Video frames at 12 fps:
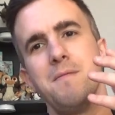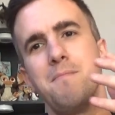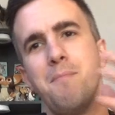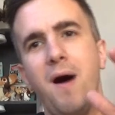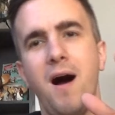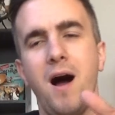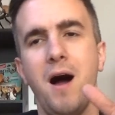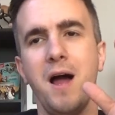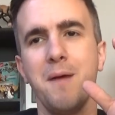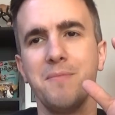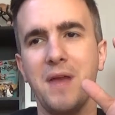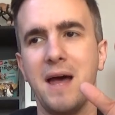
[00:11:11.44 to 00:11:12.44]
But I
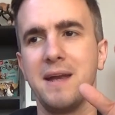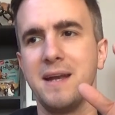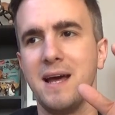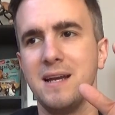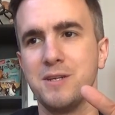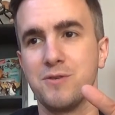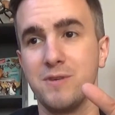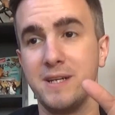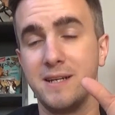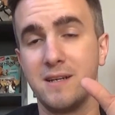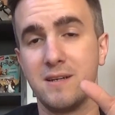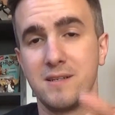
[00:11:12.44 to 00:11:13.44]
am down now,
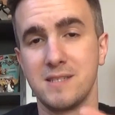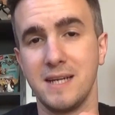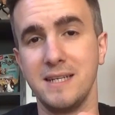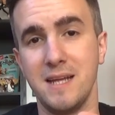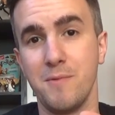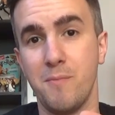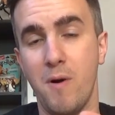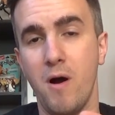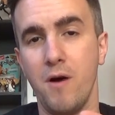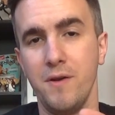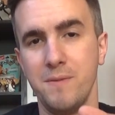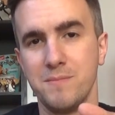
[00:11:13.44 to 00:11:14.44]
literally, take them
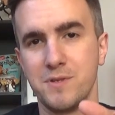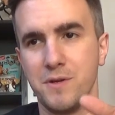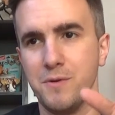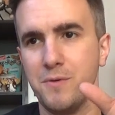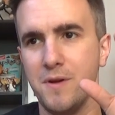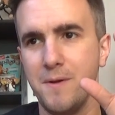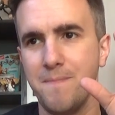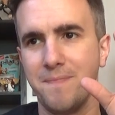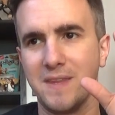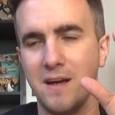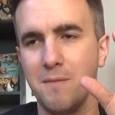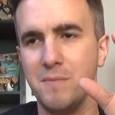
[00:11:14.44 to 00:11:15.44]
apart, them 2.
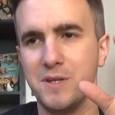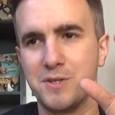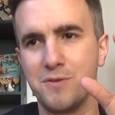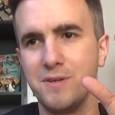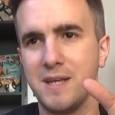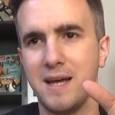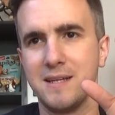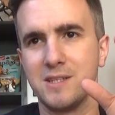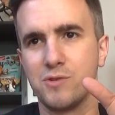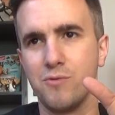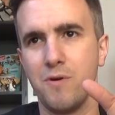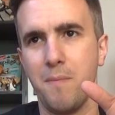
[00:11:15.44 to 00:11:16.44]
I'm literally down
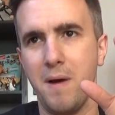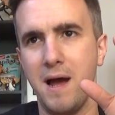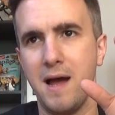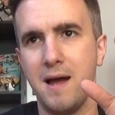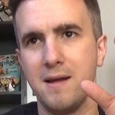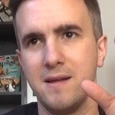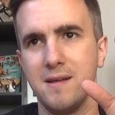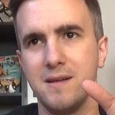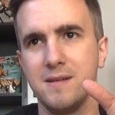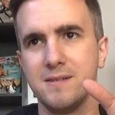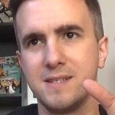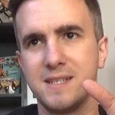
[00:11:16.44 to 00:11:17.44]
to about
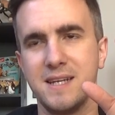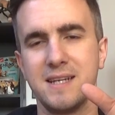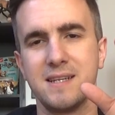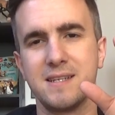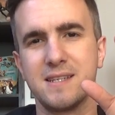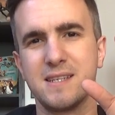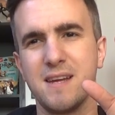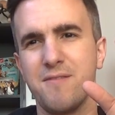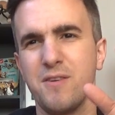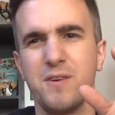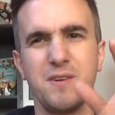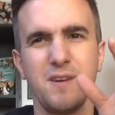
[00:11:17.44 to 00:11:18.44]
6,
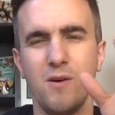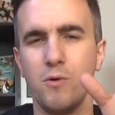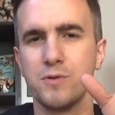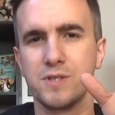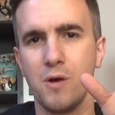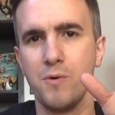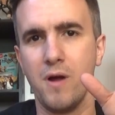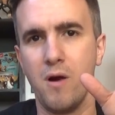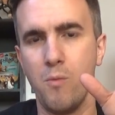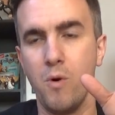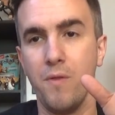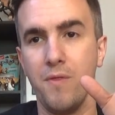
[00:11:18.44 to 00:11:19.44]
7 or so that I
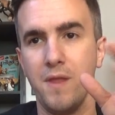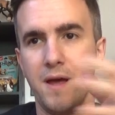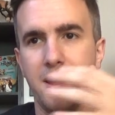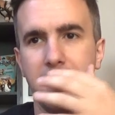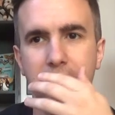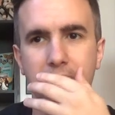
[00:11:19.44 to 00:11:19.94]
want now.